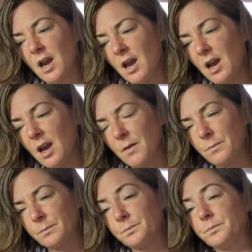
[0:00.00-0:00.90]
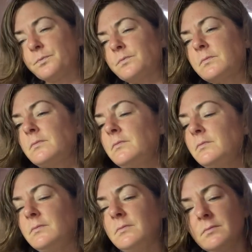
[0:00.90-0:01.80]

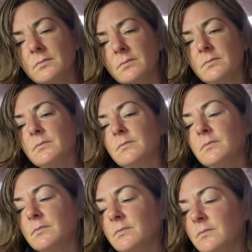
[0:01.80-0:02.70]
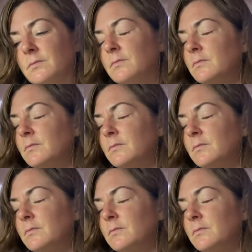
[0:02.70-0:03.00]
Nothing is said.